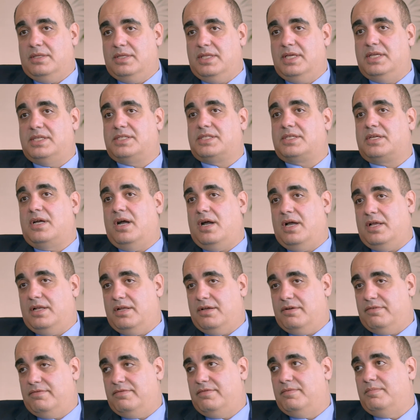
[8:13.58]
this
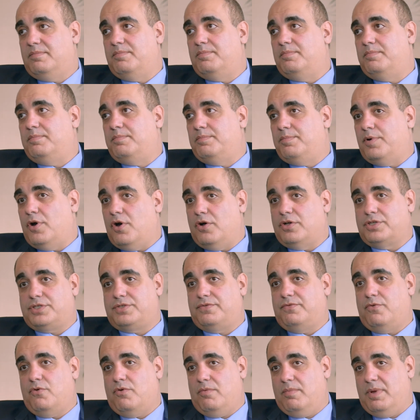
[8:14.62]
kind of
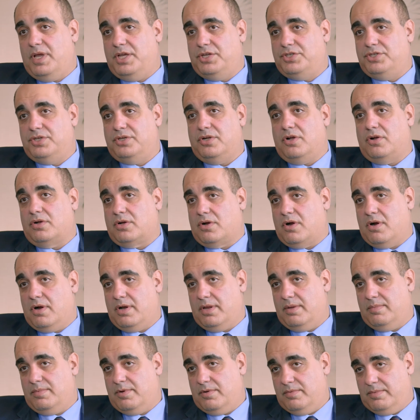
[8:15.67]
pulse formation on
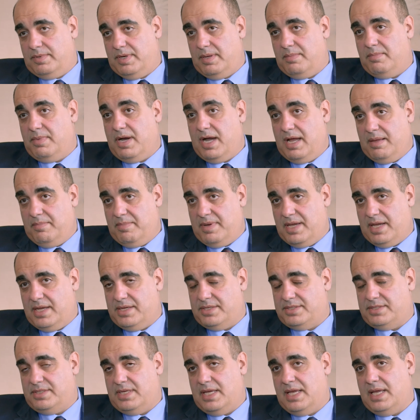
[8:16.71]
cardiopulmonary
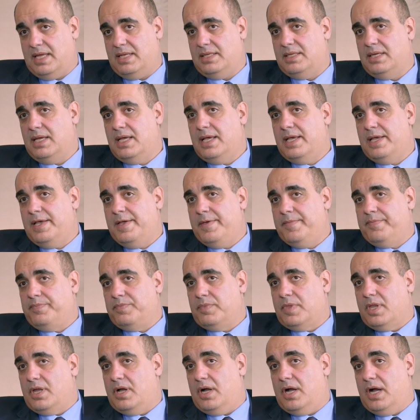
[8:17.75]
bypass. And
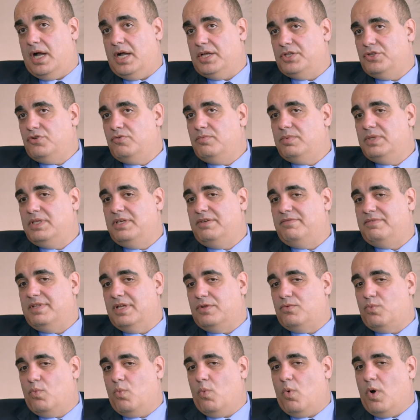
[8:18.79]
I do believe
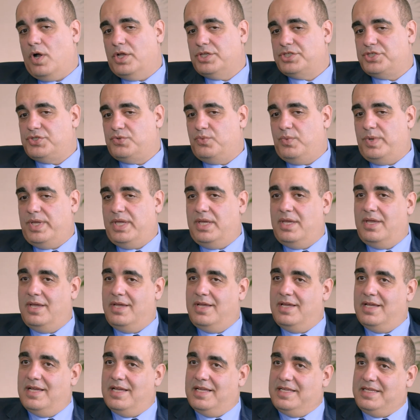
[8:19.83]
that once we
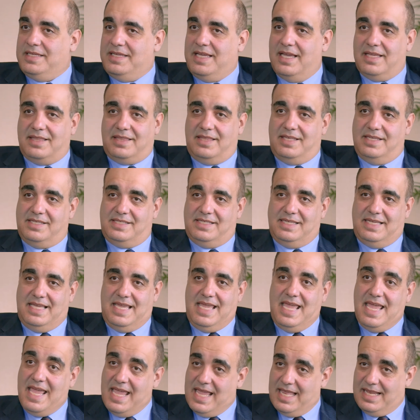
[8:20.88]
get this
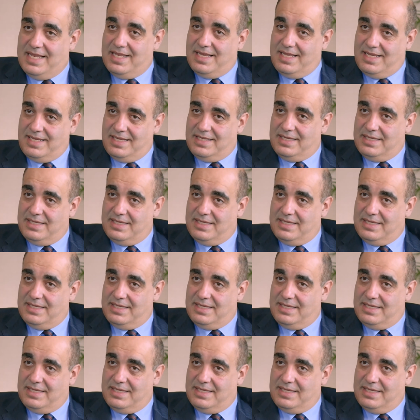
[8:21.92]
in,